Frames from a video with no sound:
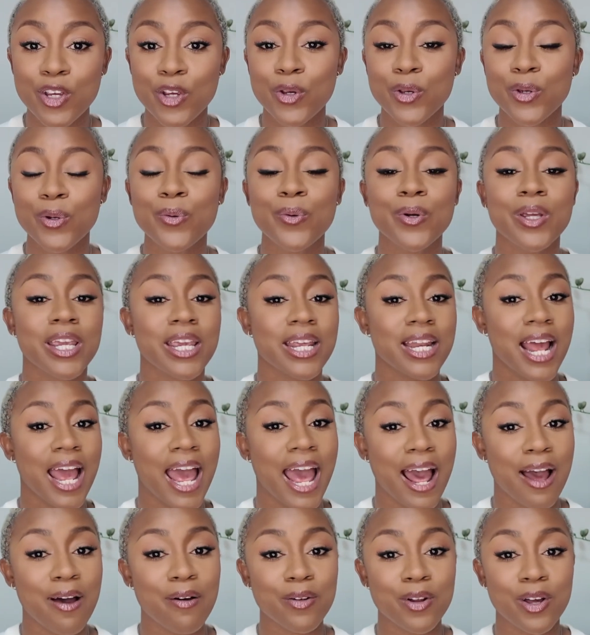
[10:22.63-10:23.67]
you get
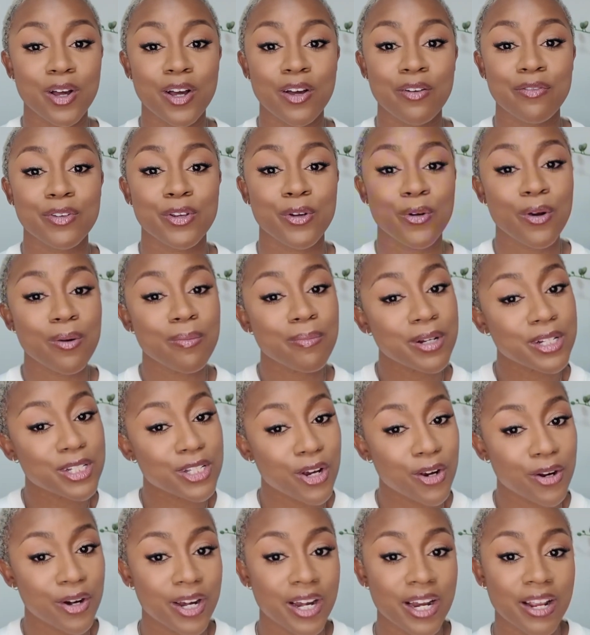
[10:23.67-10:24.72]
out of your
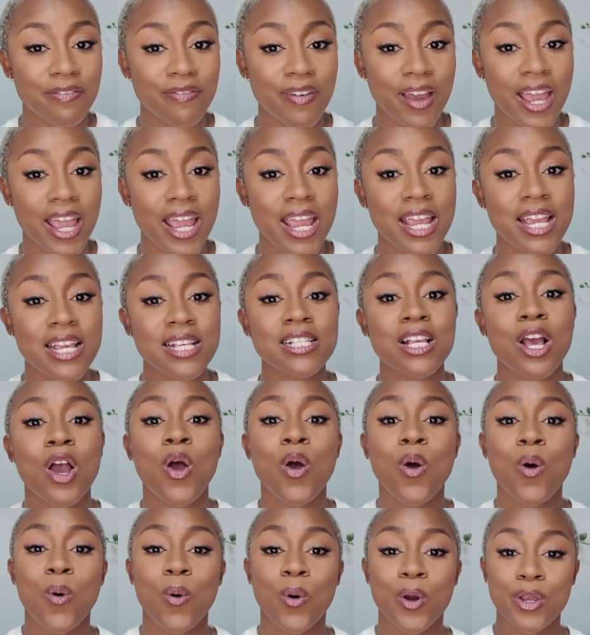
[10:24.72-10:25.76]
maternity phase,
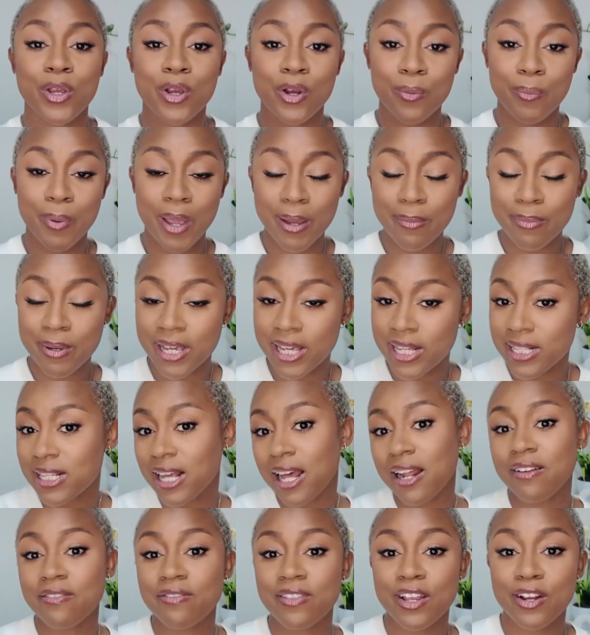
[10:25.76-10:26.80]
or your baby gets
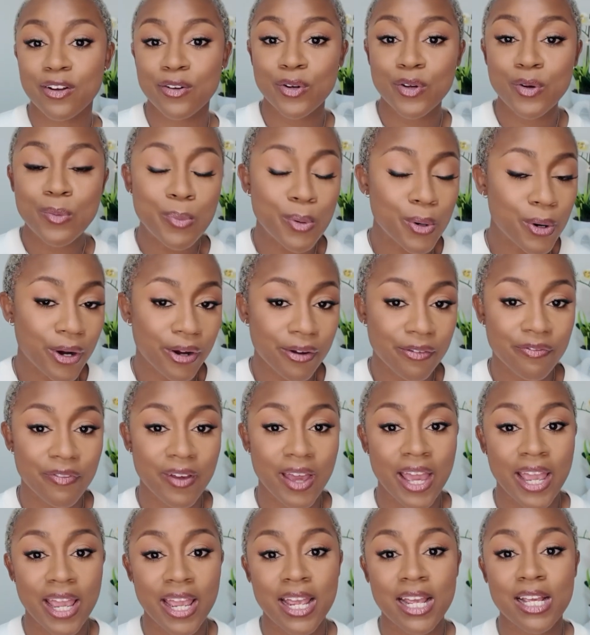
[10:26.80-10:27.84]
out of their newborn
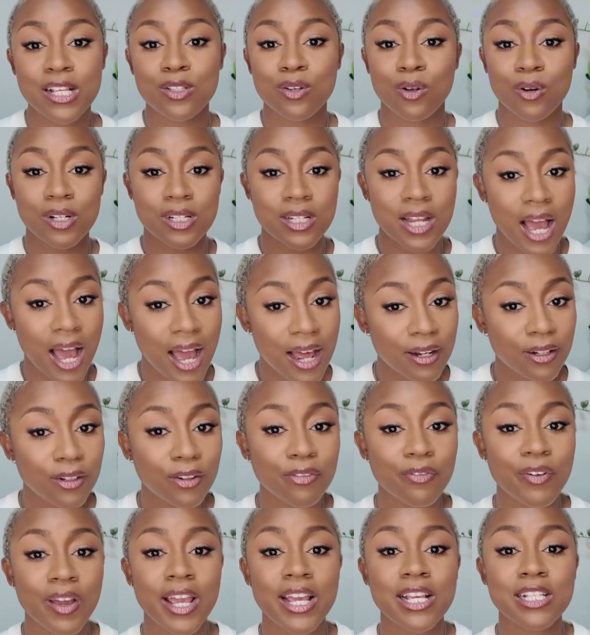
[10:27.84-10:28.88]
phase or
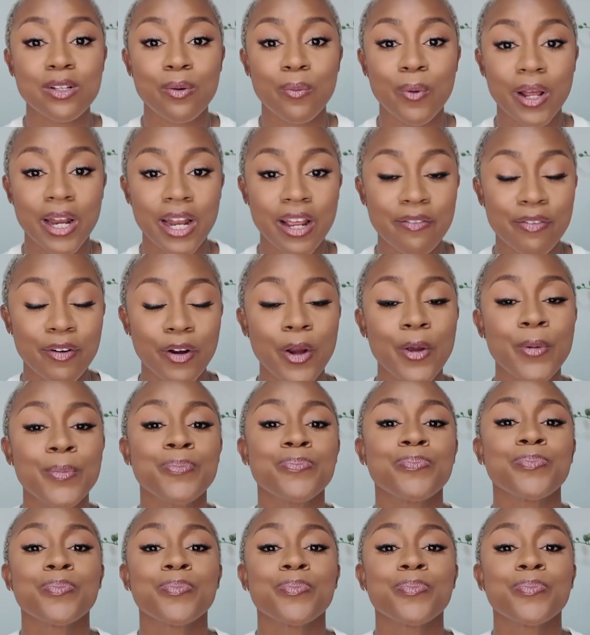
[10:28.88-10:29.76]
toddler phase or whatever,